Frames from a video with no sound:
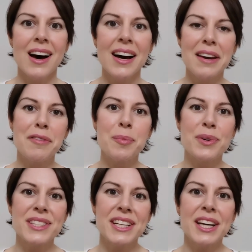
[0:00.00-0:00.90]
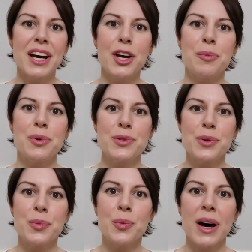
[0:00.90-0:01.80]
Hi everybody, I hope you're
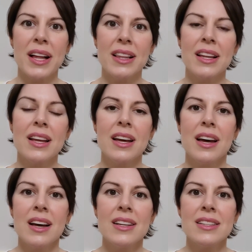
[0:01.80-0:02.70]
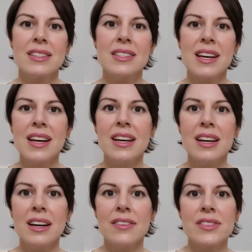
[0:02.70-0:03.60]
doing well.
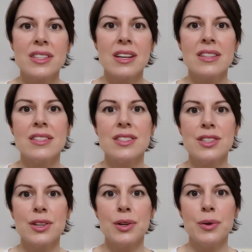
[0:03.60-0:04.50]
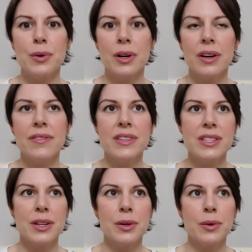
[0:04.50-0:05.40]
Today I've decided to do a
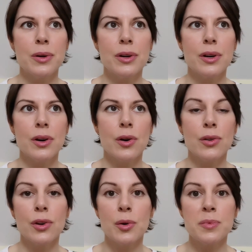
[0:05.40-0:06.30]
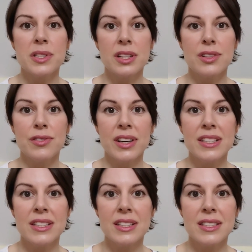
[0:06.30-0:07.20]
video on optic
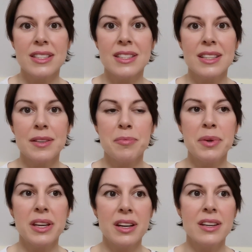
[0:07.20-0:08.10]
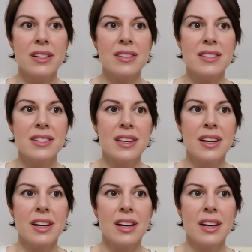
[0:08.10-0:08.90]
neuritis because